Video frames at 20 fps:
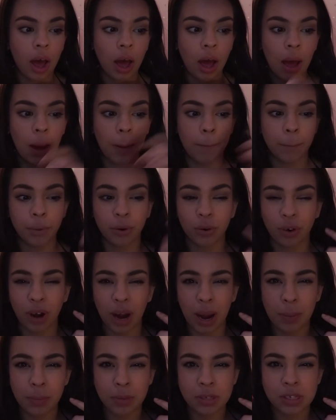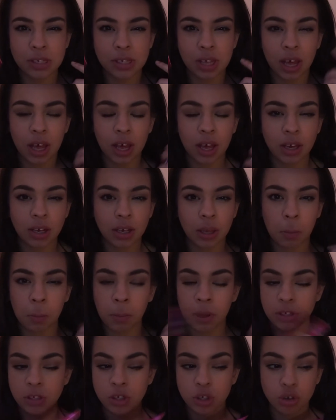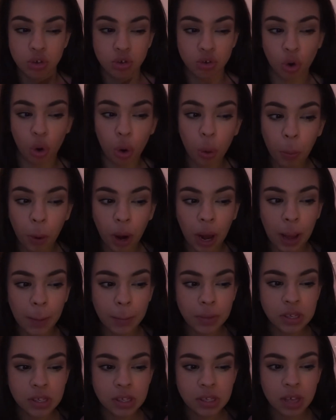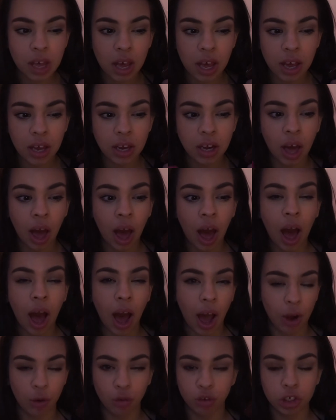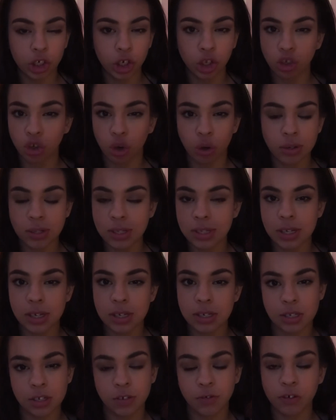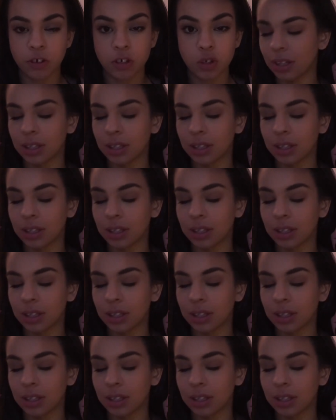Primer side compared to the no primer side, I really don't see a difference.